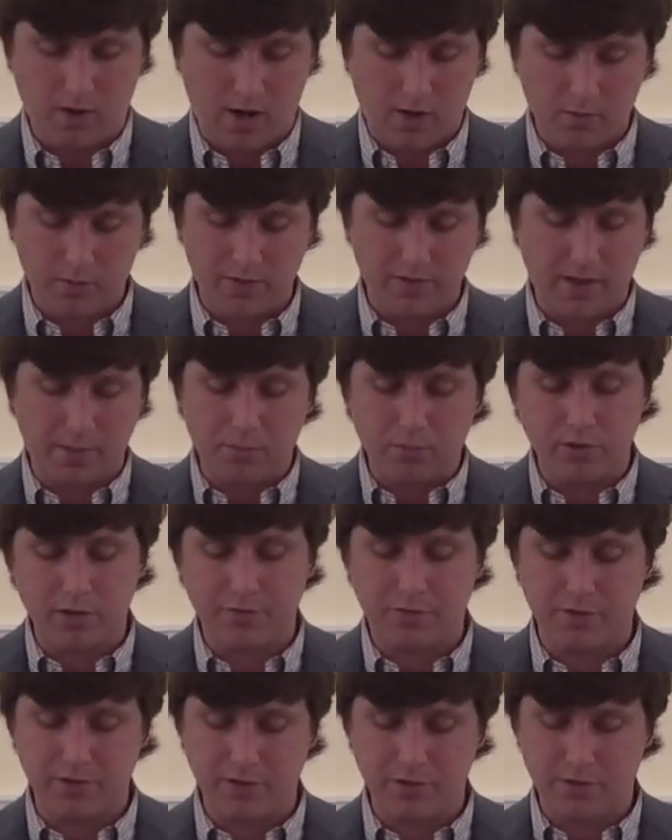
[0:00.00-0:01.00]
I'll read that
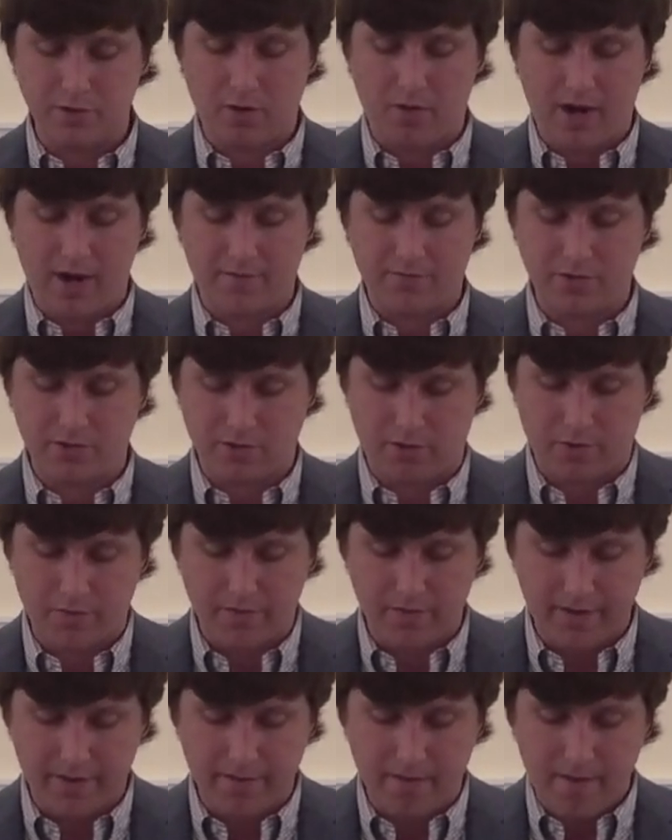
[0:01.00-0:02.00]
briefly. You don't have to
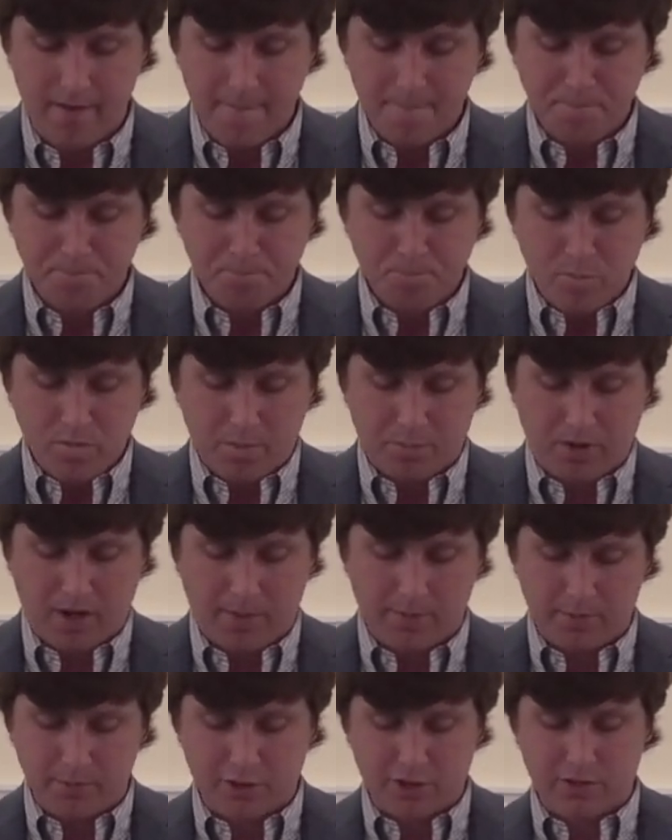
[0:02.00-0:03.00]
turn there.
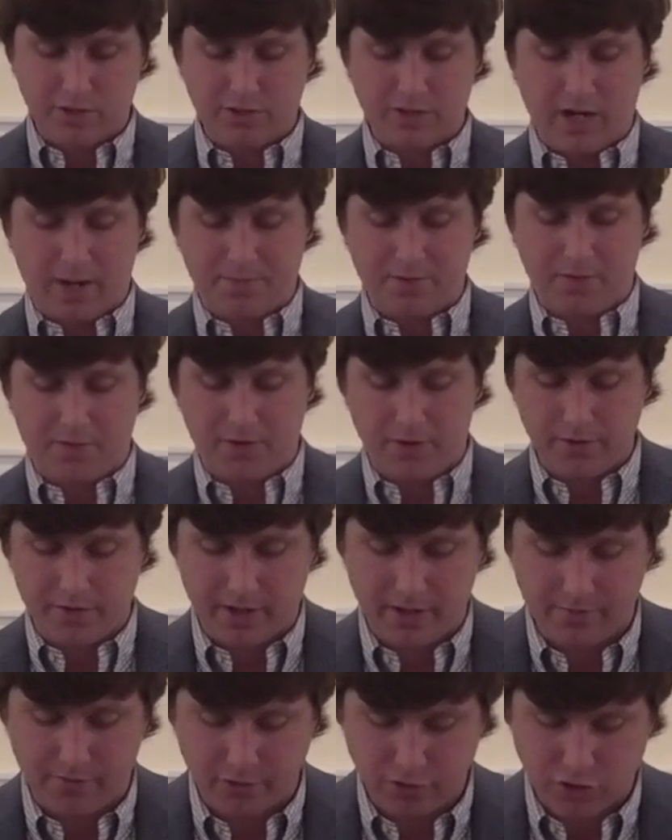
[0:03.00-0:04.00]
Proverbs chapter
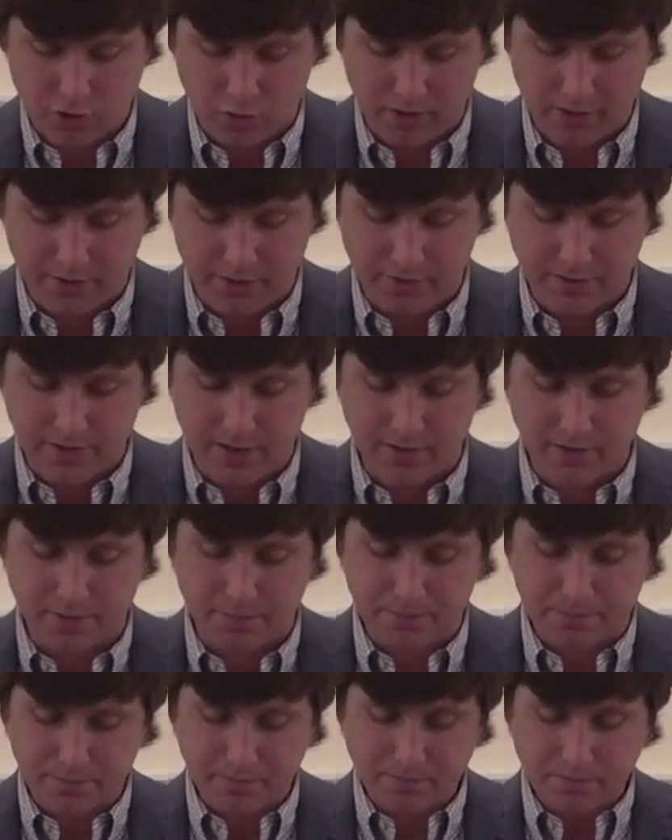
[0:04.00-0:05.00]
13, verse 22 says,
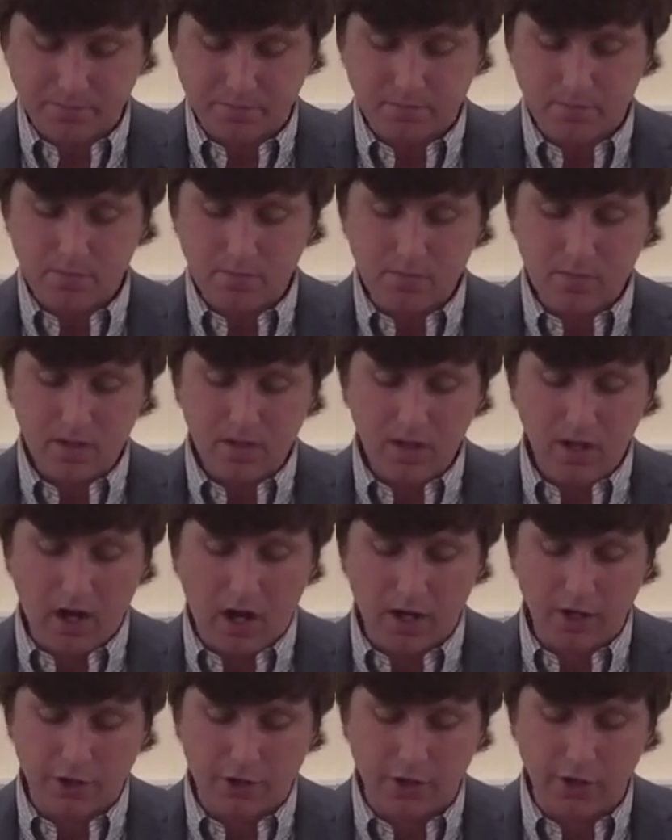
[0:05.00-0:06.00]

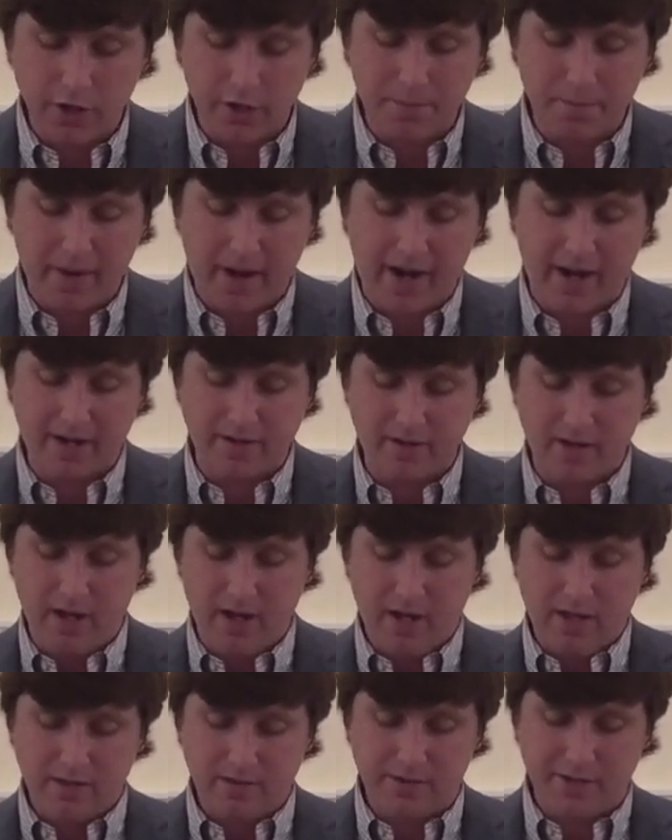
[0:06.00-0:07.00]
a good man
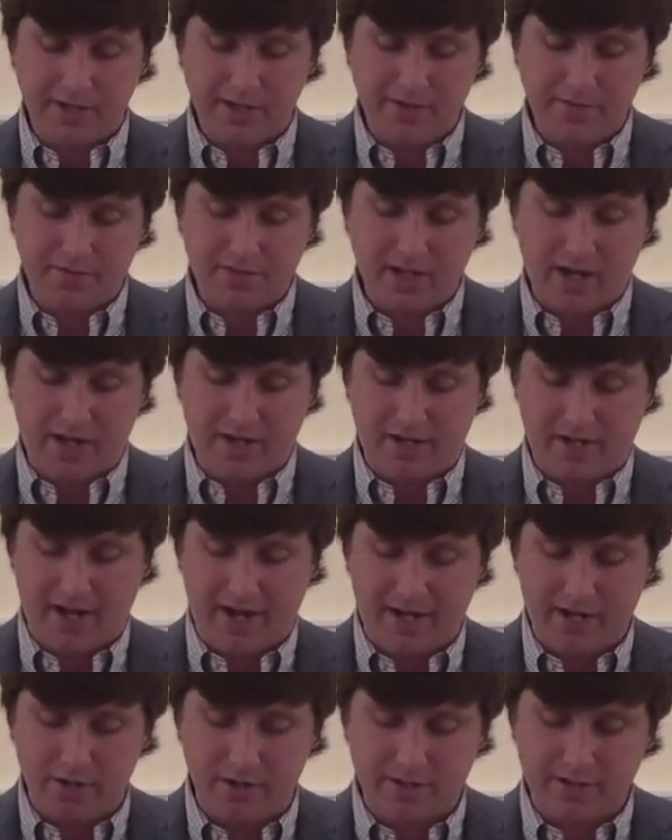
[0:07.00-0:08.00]
leaves an
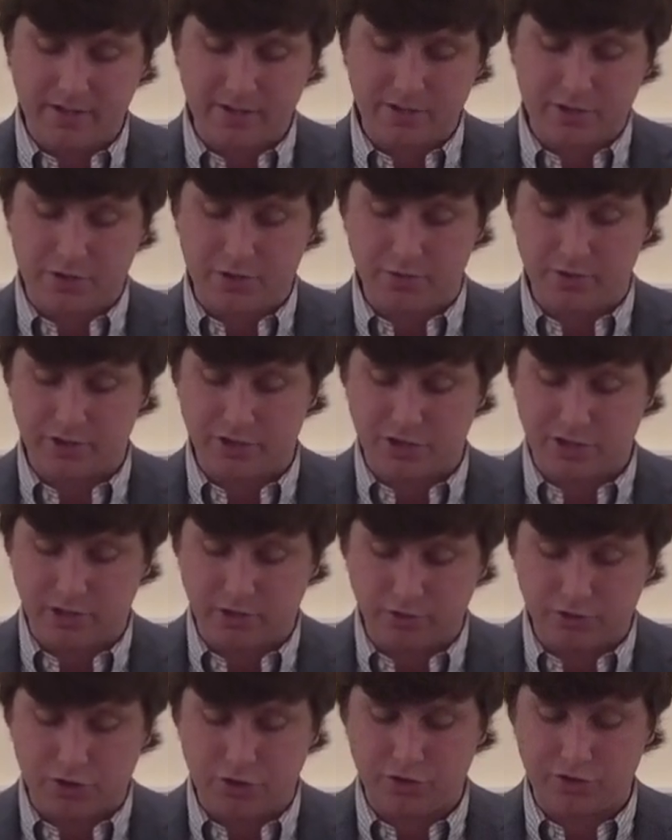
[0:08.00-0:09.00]
inheritance to his
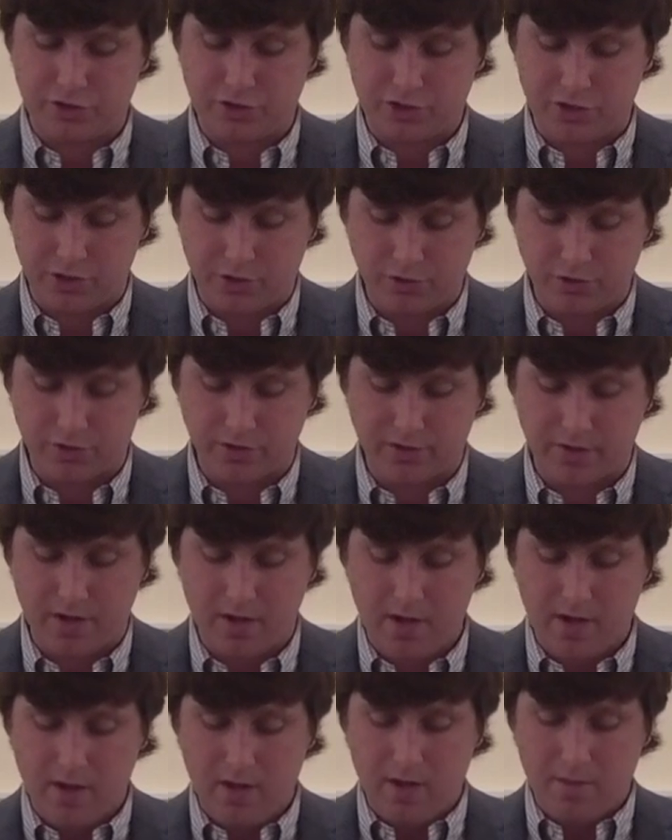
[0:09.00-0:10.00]
children's children,
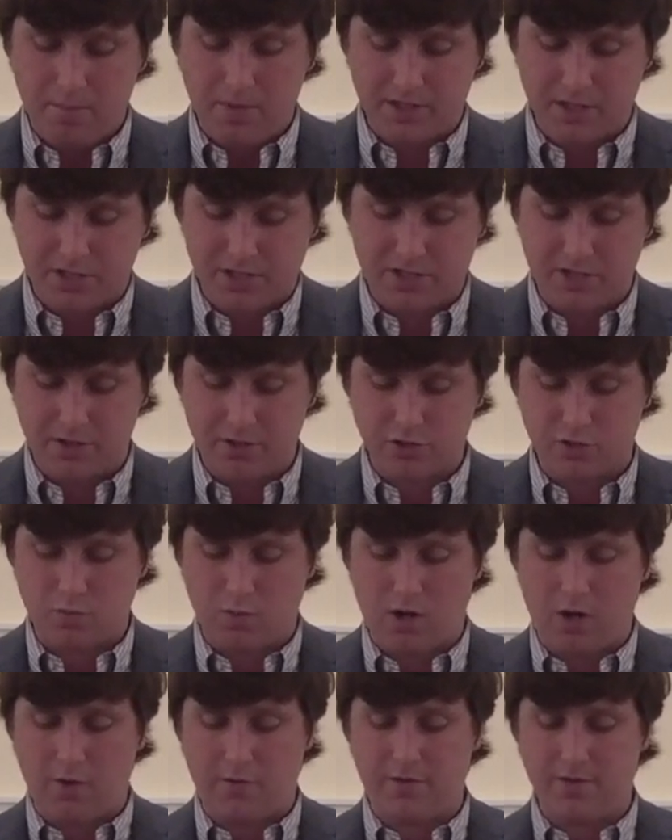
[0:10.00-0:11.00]
but the sinner's
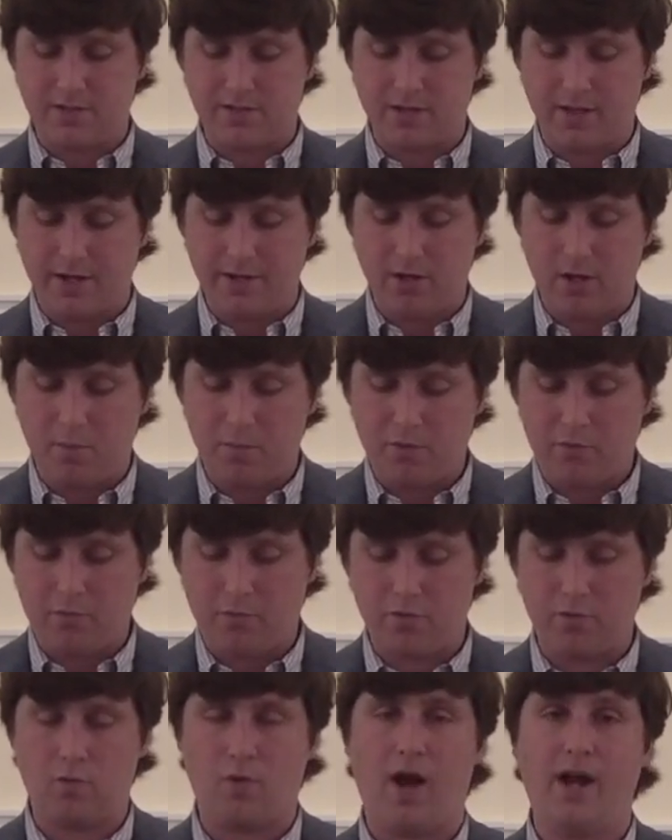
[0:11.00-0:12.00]
wealth is laid up
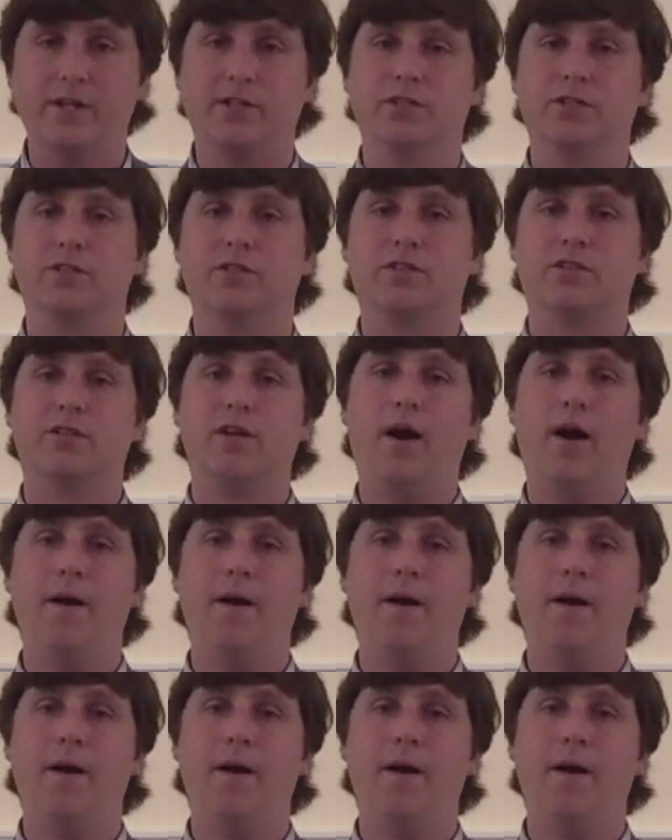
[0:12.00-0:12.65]
for the righteous.